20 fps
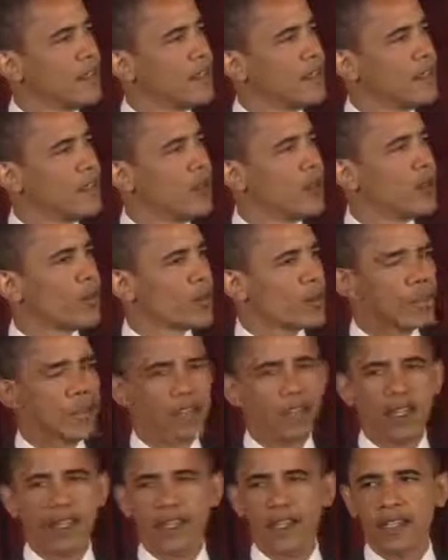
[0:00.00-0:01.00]
youth
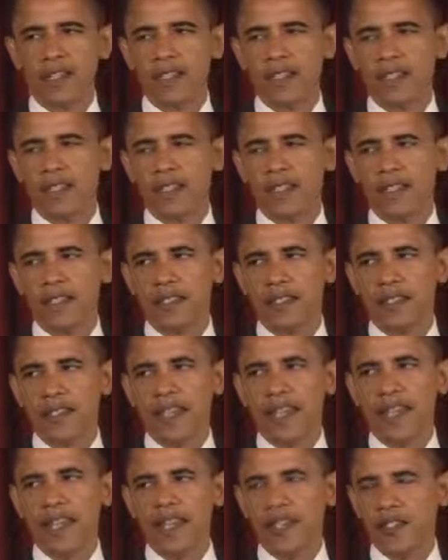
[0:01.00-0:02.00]
and
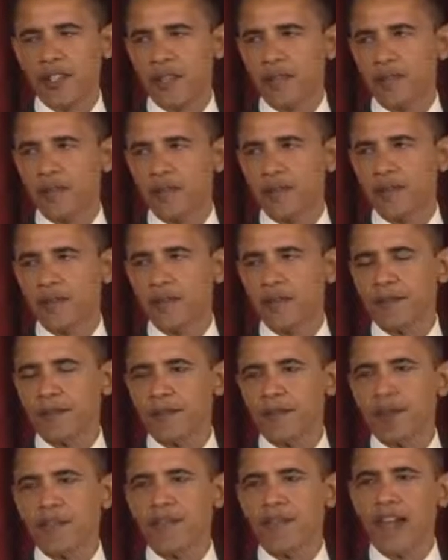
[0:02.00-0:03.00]
teenage years.
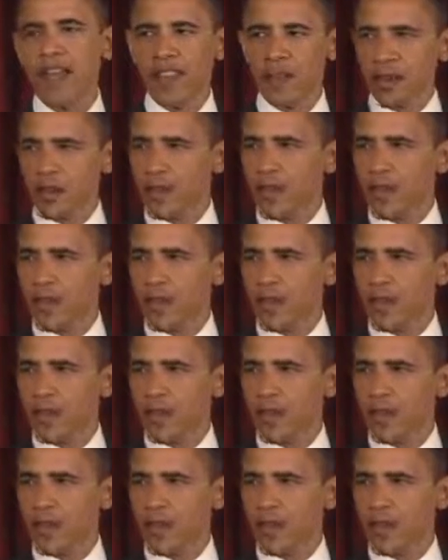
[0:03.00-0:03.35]
My father